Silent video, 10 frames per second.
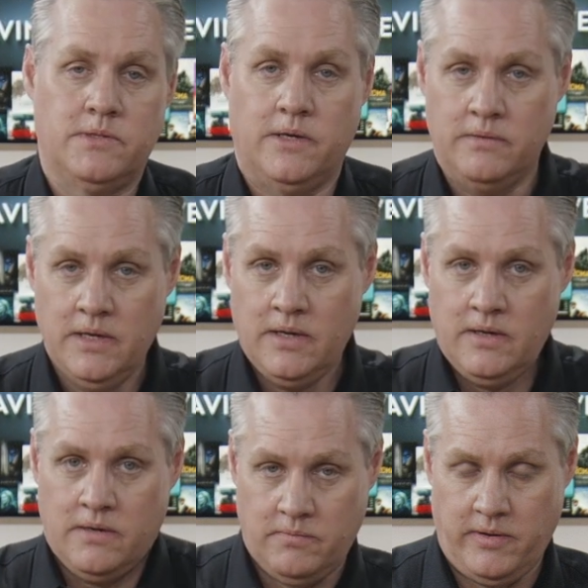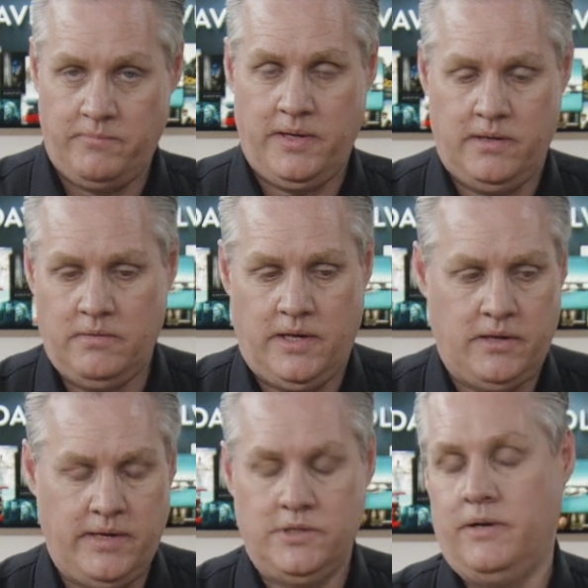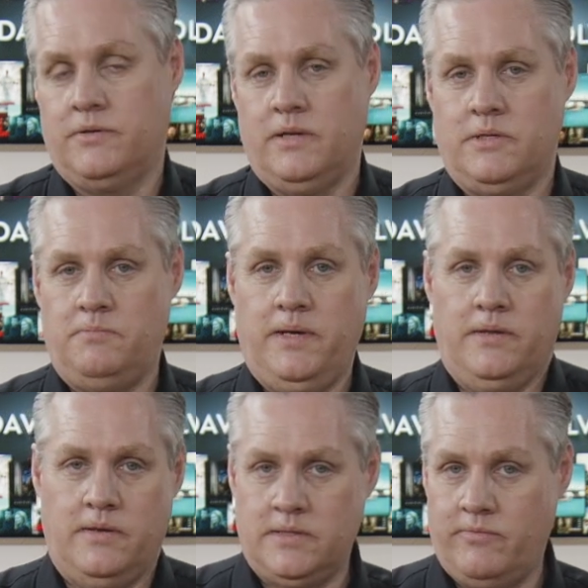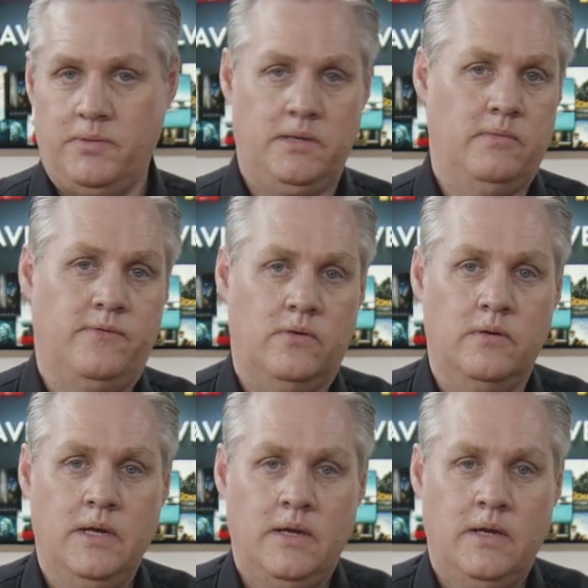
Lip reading: So we've been, the engineering team's is bigger than it's ever been before.